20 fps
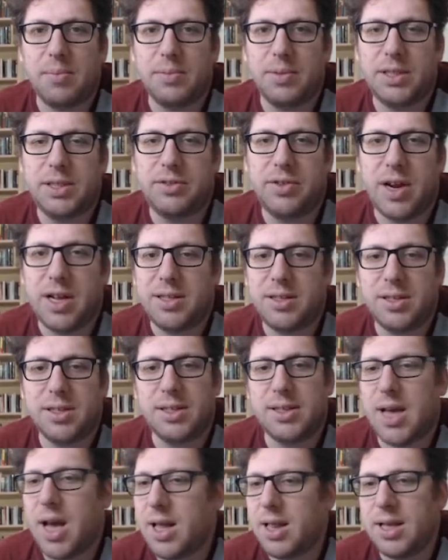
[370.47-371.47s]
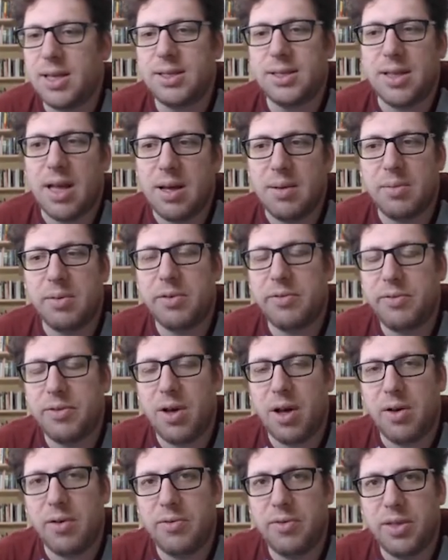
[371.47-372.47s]
straight society. Some
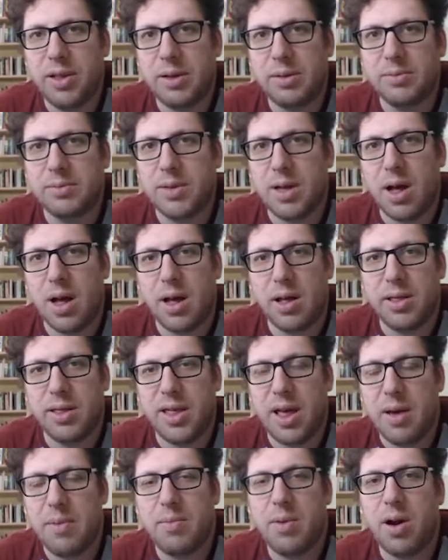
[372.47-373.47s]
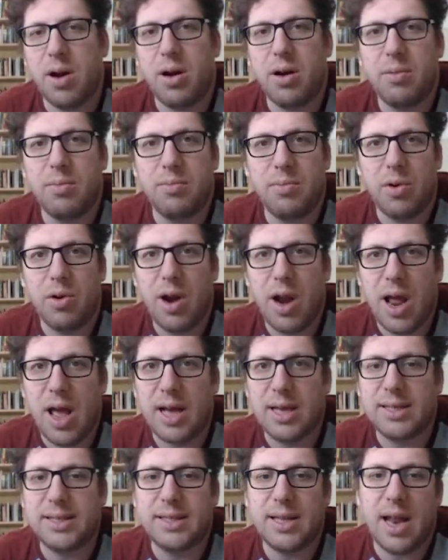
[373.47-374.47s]
of them are more
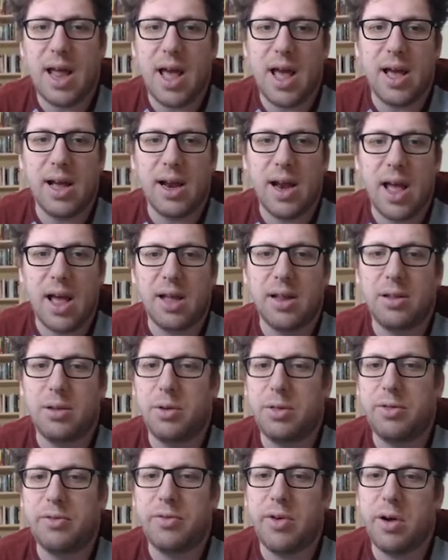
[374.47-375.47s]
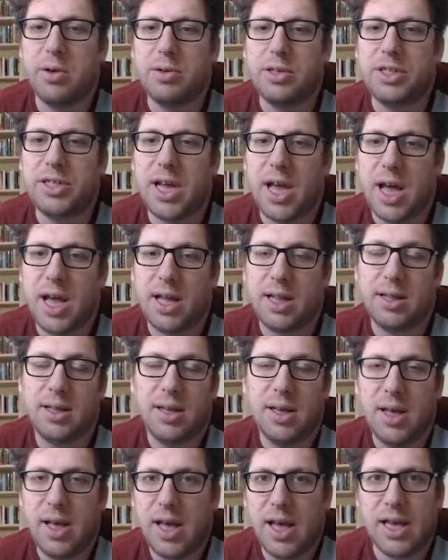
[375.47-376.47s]
like slang, like to throw shade
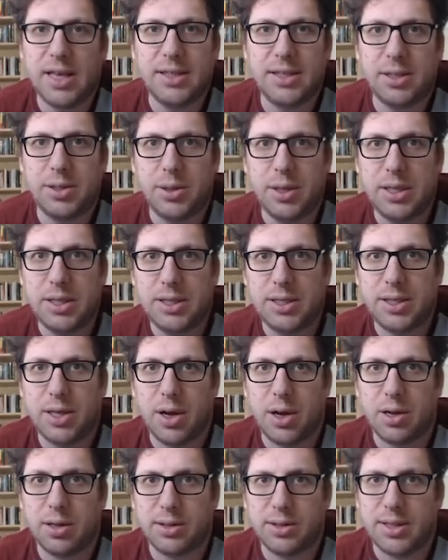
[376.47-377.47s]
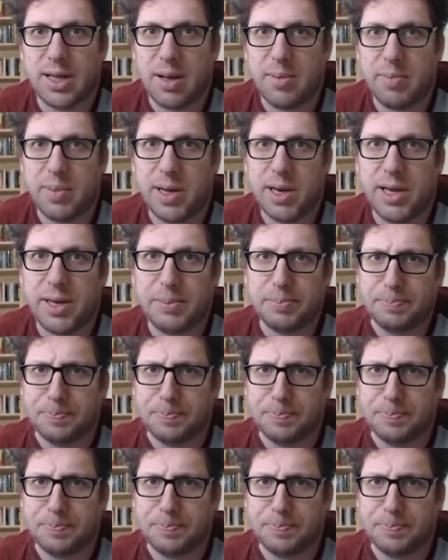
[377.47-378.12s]
is to insult somebody.